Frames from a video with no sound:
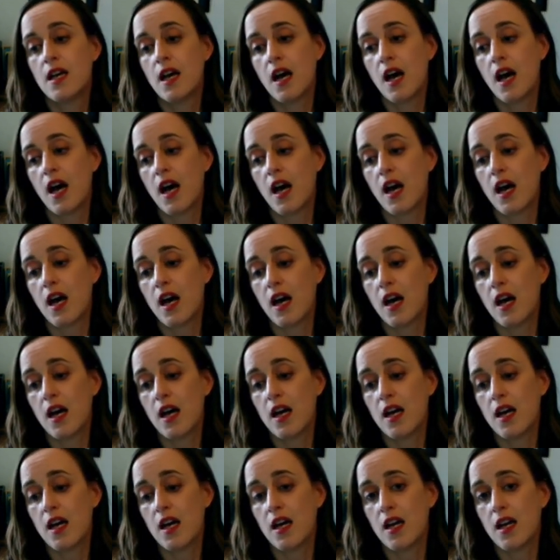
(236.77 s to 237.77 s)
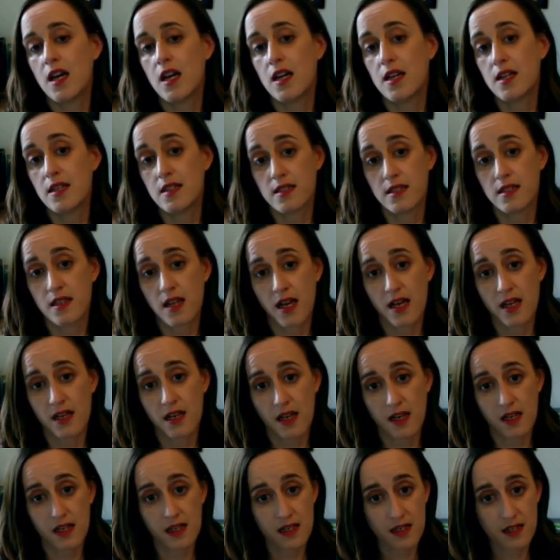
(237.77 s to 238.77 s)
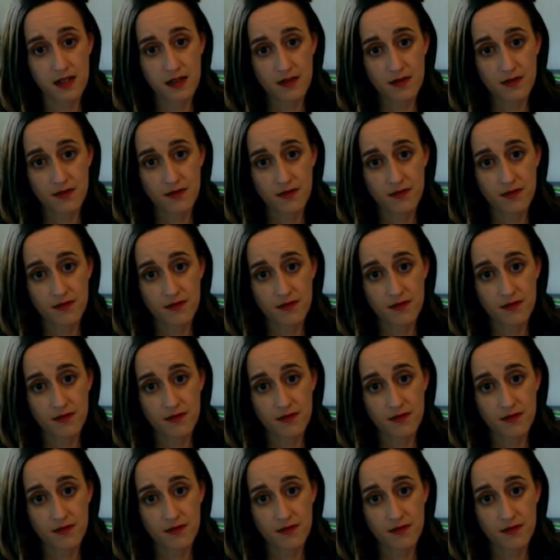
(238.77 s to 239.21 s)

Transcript: Uh, is that negative?